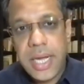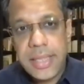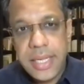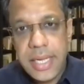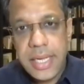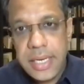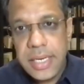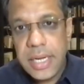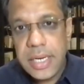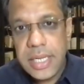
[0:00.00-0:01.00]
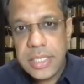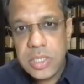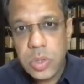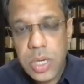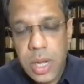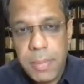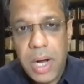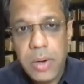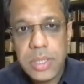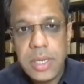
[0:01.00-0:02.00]
I think India needs to come
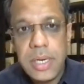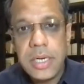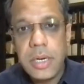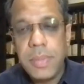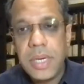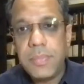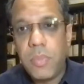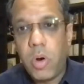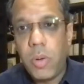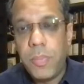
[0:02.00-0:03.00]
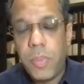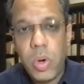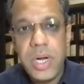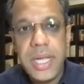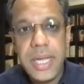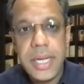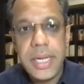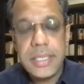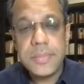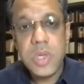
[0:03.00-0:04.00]
out a little bit more boldly
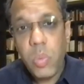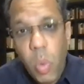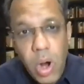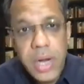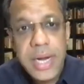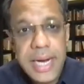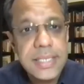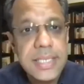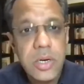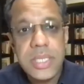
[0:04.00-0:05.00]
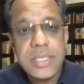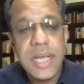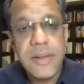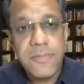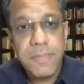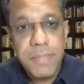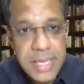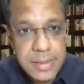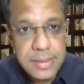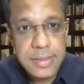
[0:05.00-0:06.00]
in terms of what net zero itself
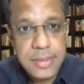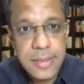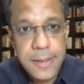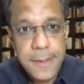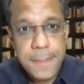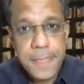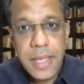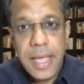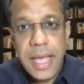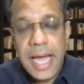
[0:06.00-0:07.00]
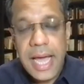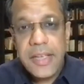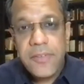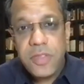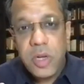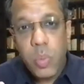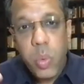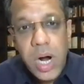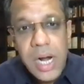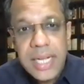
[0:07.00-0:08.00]
means. And if the
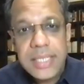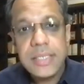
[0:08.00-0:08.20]
world has